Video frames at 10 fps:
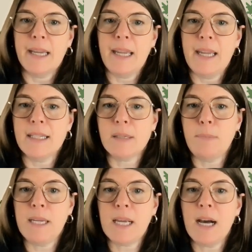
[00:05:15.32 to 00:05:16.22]
is
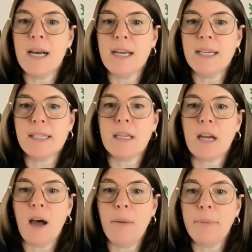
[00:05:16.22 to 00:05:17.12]
because the
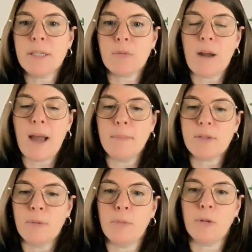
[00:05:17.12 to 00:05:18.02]
compass wraps
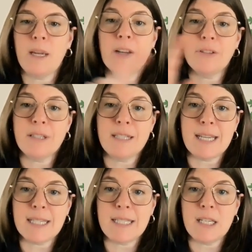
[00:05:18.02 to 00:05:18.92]
from
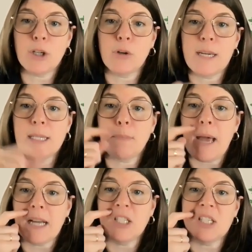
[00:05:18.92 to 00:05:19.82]
360 degrees
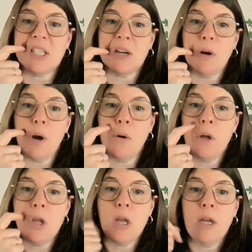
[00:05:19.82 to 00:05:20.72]
back to
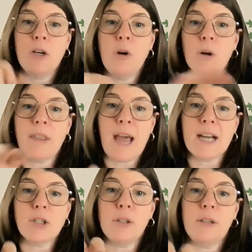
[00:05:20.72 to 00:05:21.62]
zero. North
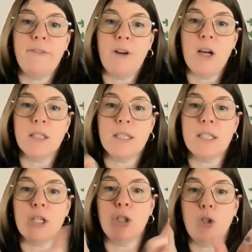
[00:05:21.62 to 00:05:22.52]
actually falls
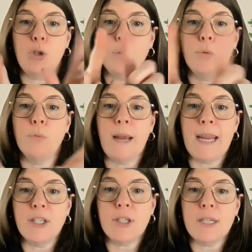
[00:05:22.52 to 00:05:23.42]
into two
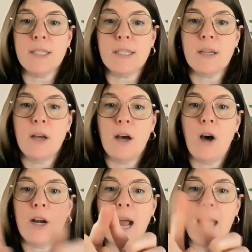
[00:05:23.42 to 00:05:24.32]
ranges
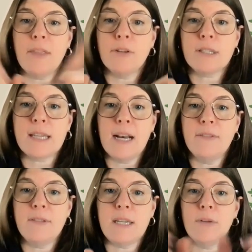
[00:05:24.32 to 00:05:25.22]
on either side
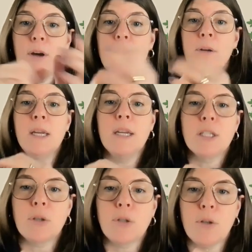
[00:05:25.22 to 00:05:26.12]
of zero.
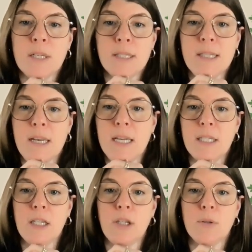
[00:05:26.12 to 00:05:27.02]
So students need
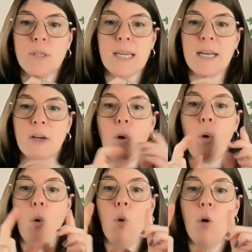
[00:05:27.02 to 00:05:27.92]
to use an
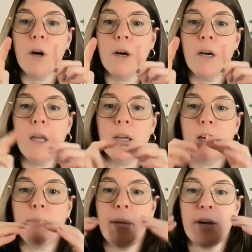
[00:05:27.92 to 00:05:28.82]
or
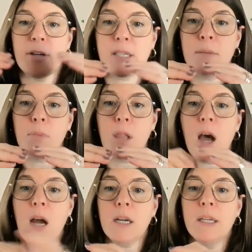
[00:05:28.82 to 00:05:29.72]
comparison
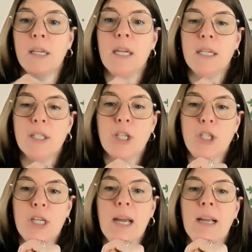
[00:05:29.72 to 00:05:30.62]
block to
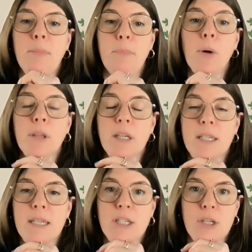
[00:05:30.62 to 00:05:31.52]
check both
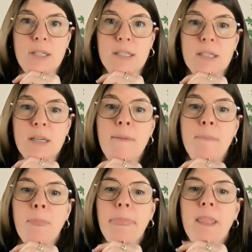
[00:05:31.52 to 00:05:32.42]
conditions
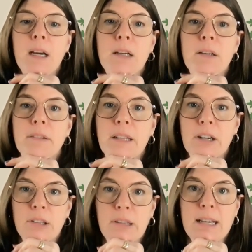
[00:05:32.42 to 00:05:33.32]
that
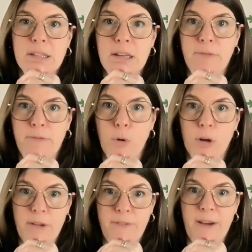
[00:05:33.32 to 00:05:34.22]
are less than
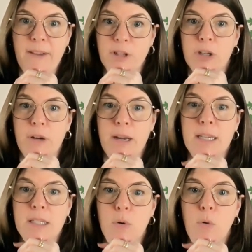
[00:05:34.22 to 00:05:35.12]
45
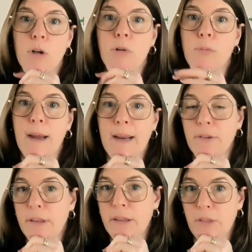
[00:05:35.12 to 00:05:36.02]
degrees or
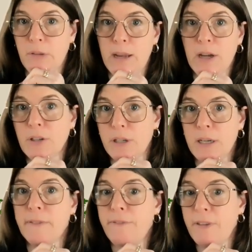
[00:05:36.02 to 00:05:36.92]
greater than
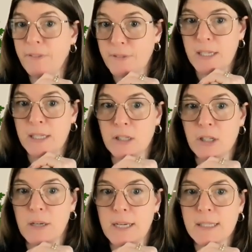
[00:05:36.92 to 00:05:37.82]
315
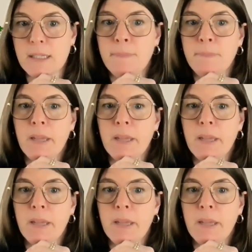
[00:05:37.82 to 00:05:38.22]
degrees.